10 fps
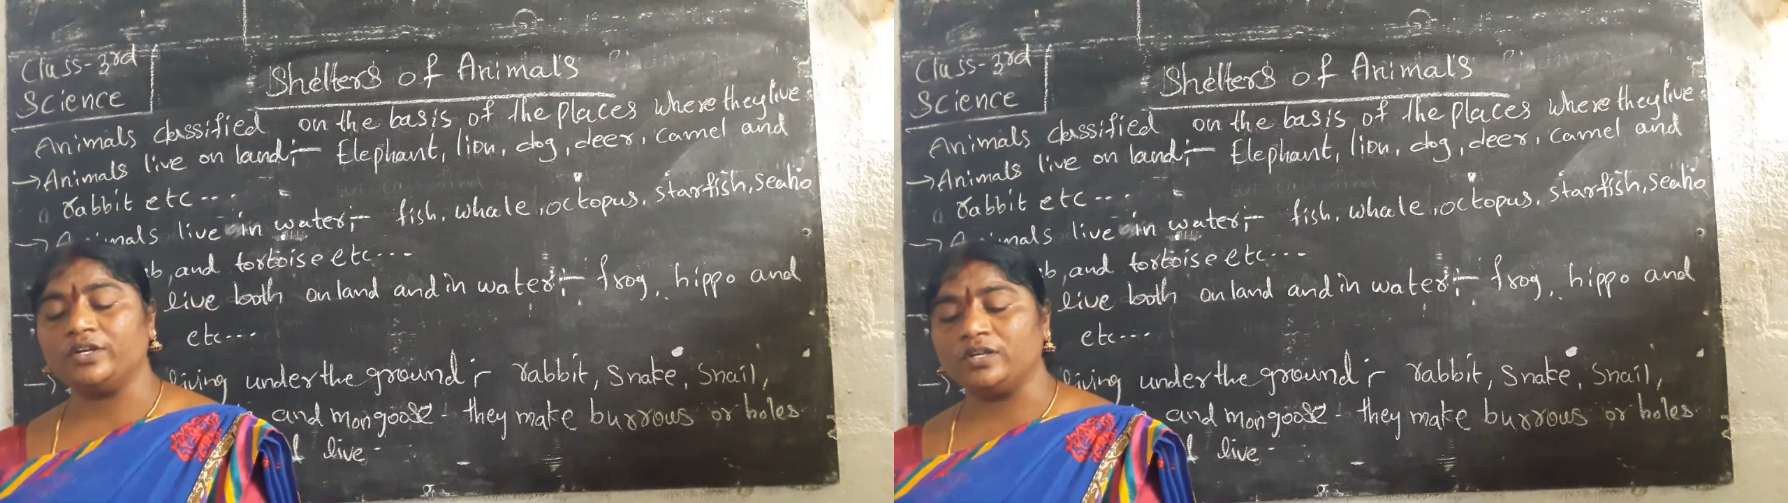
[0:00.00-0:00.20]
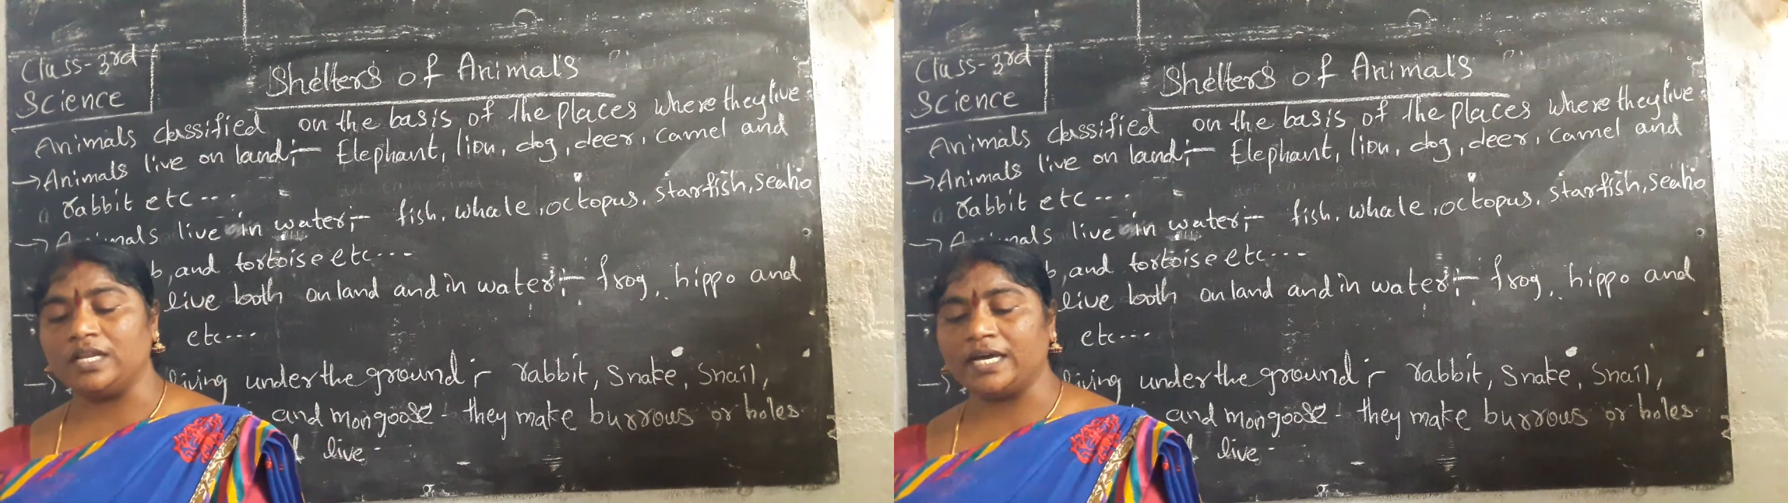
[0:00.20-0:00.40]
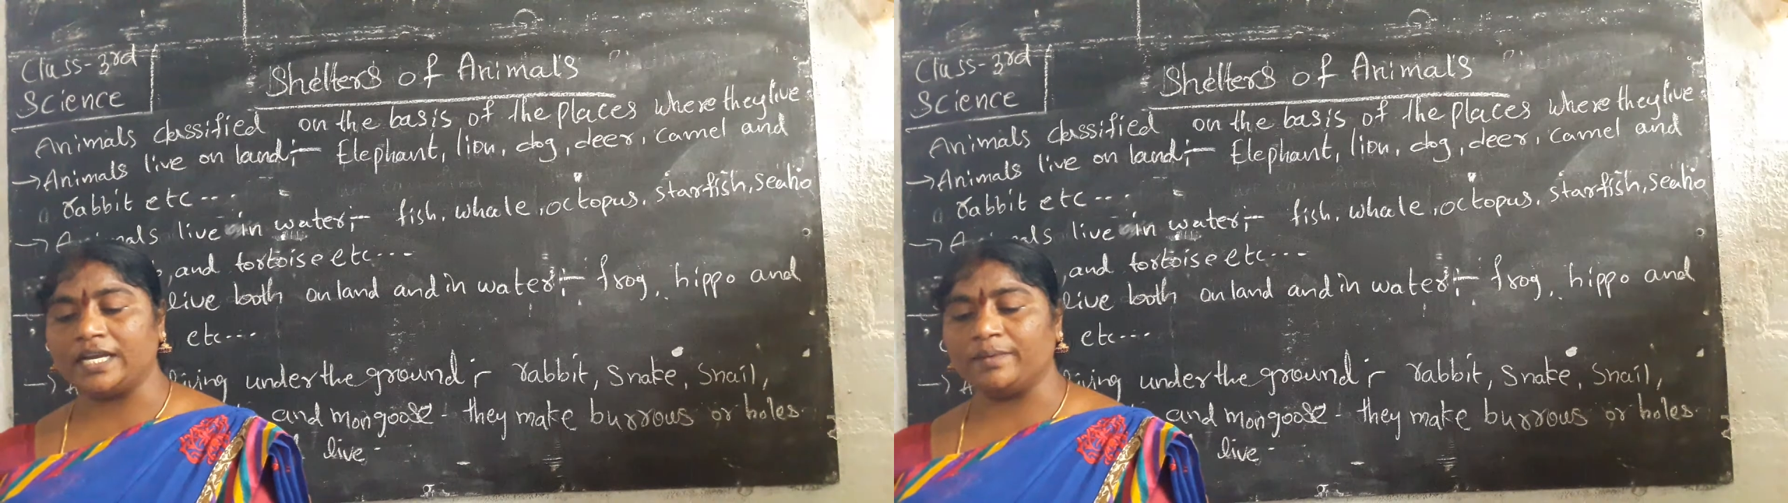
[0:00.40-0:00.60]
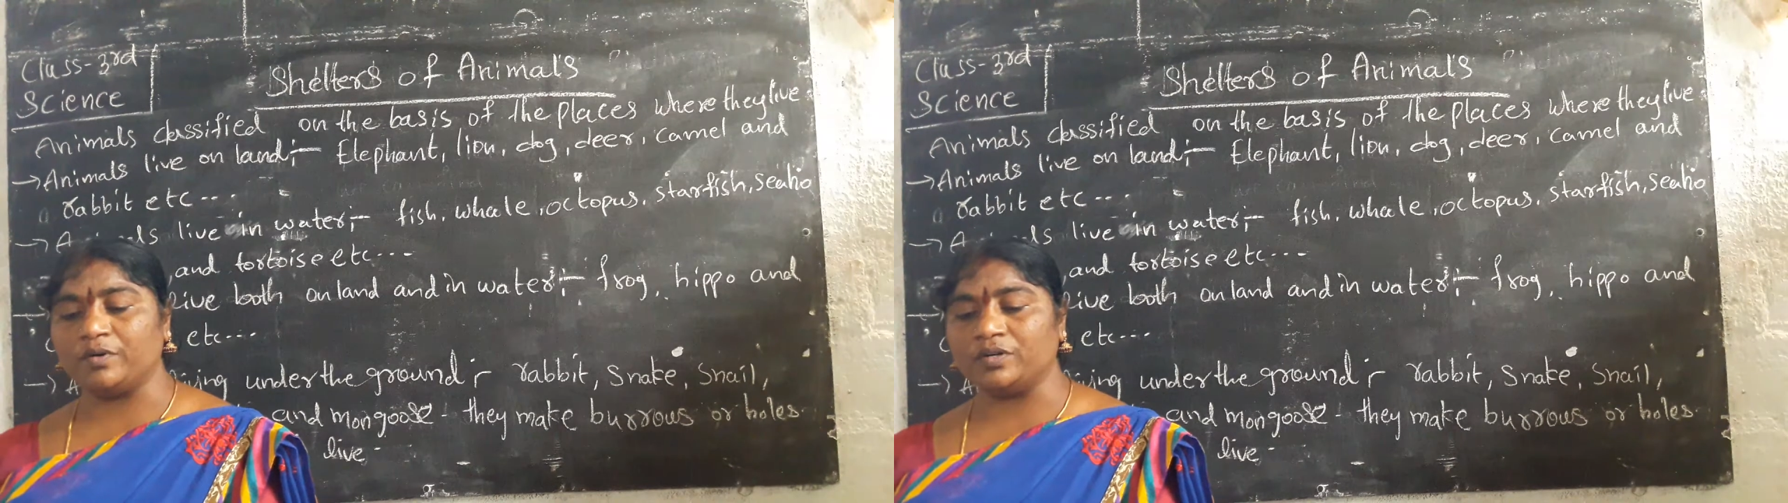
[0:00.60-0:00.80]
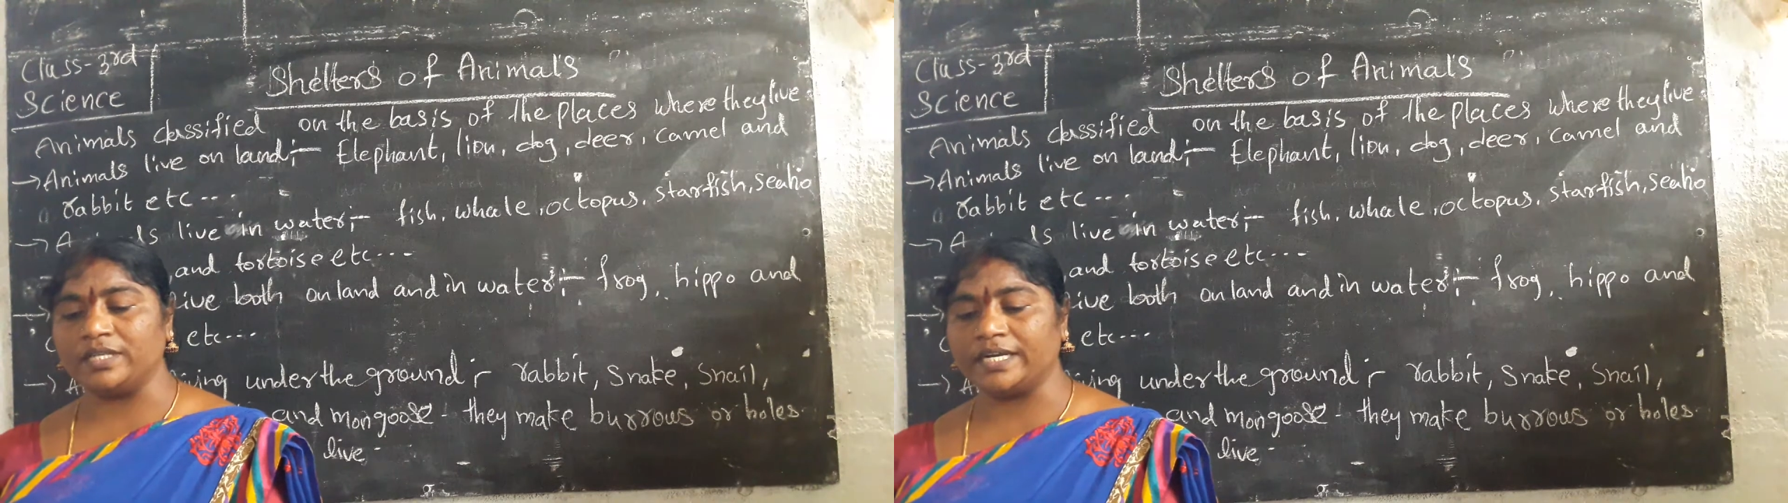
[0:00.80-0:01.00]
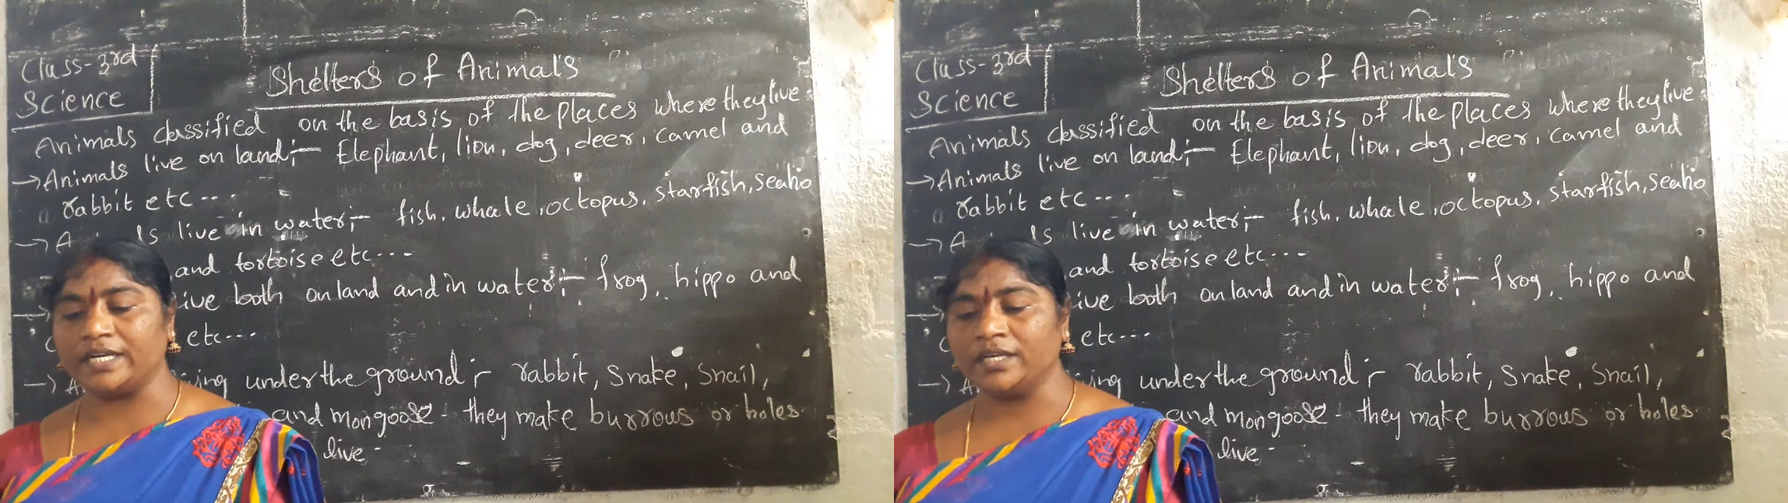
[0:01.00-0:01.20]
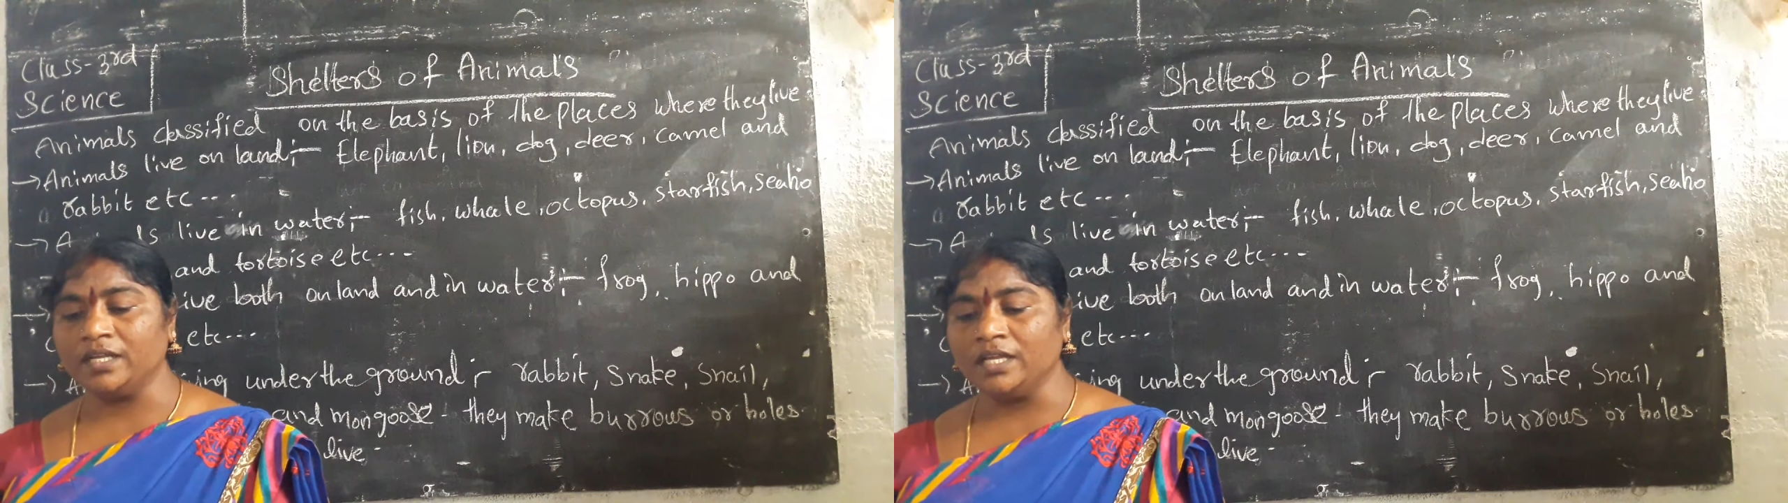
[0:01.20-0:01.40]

to learn about that